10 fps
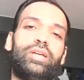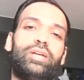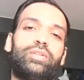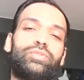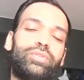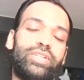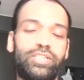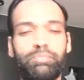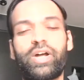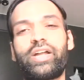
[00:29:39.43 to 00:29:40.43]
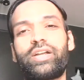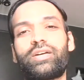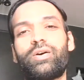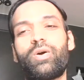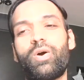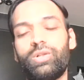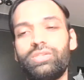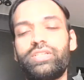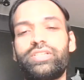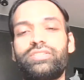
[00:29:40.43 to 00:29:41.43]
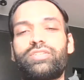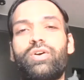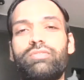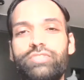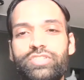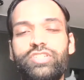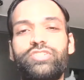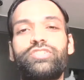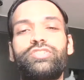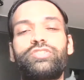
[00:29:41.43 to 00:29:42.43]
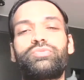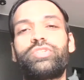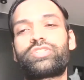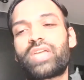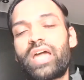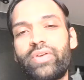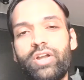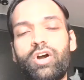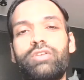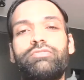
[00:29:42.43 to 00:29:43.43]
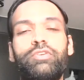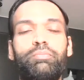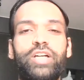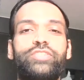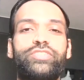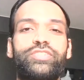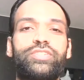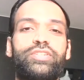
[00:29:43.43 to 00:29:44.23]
So despite all these conversations which carried on for months,